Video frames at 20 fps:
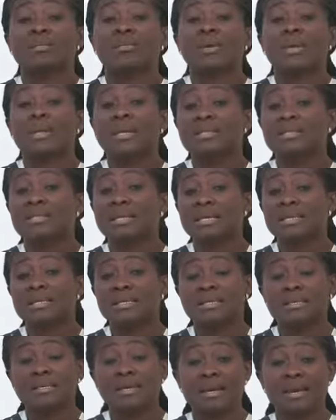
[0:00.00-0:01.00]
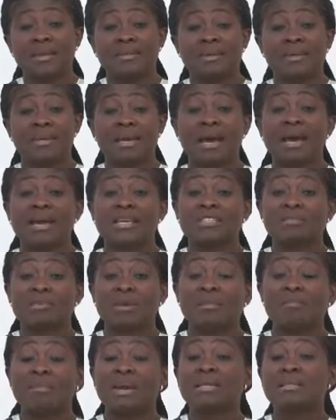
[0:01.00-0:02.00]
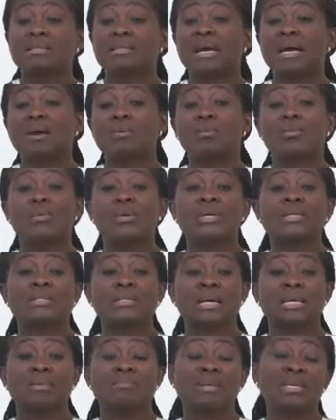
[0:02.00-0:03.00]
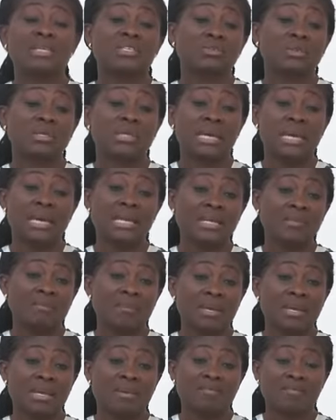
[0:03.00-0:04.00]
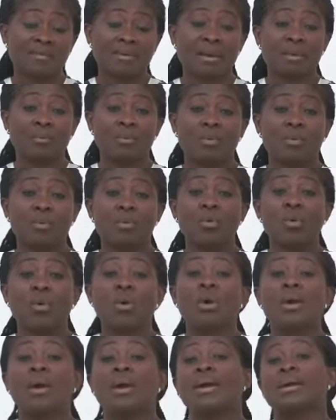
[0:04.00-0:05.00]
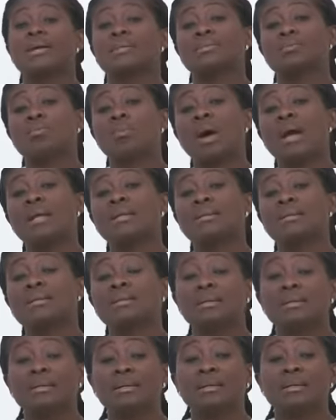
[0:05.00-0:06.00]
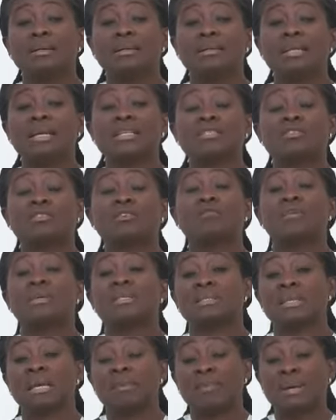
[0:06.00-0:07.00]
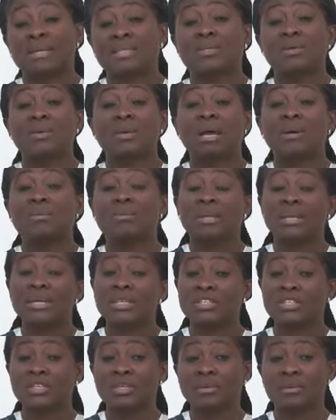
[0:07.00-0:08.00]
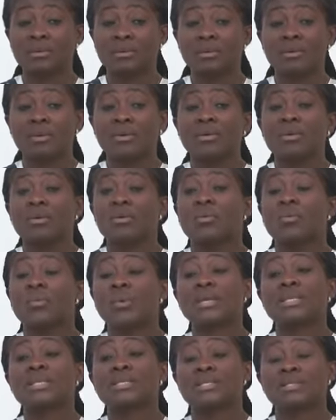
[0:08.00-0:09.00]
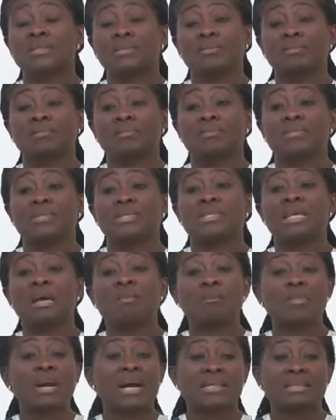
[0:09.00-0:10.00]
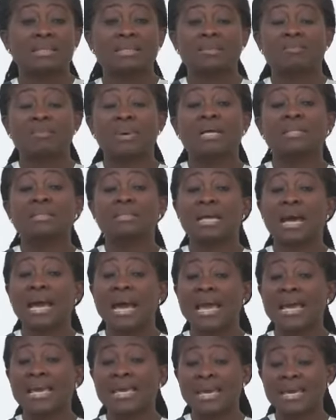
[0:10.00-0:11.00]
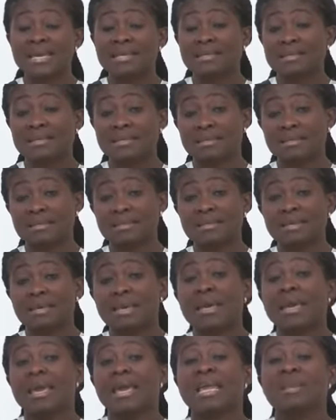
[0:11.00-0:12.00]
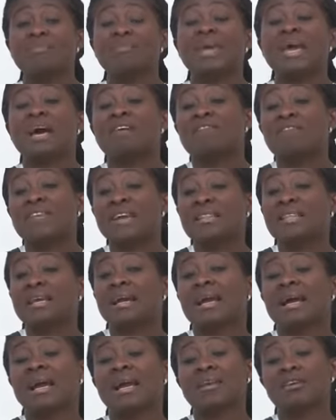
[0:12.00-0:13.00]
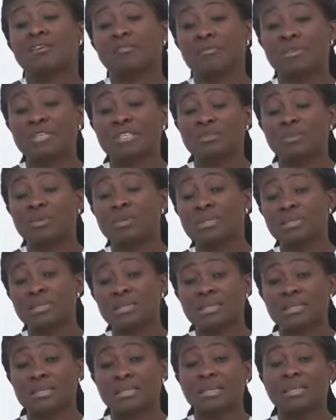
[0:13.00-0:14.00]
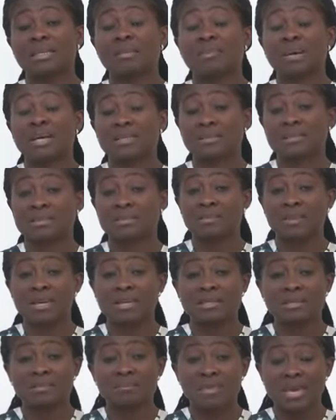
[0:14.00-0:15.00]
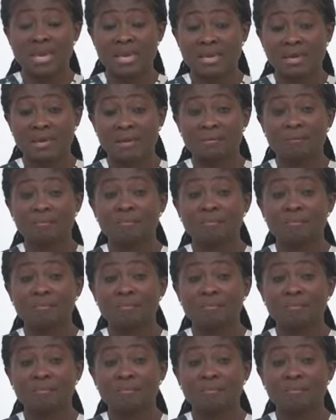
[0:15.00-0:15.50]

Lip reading: doing a study and then our experimenter who is administering the independent variable is one that is of a particular religion, which some participants are against, it may affect the kind of responses that the participants make.